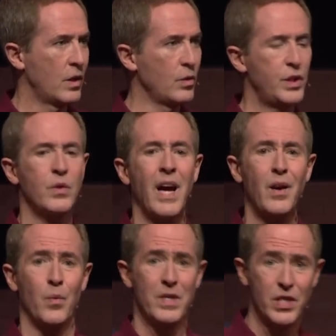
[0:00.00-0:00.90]
Don't you
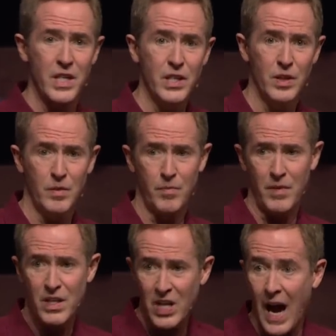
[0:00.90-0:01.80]
kind of resist
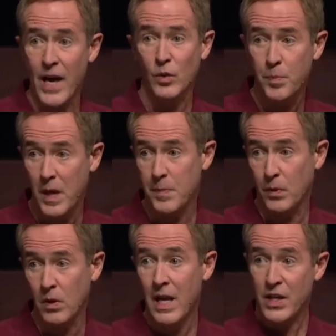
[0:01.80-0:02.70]
entitled
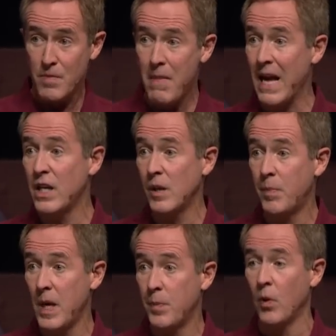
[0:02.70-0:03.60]
people, demanding
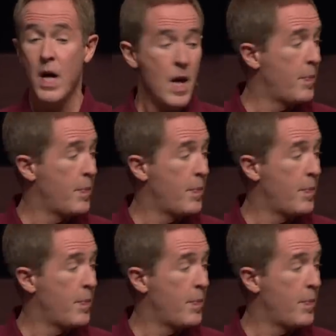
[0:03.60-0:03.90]
people,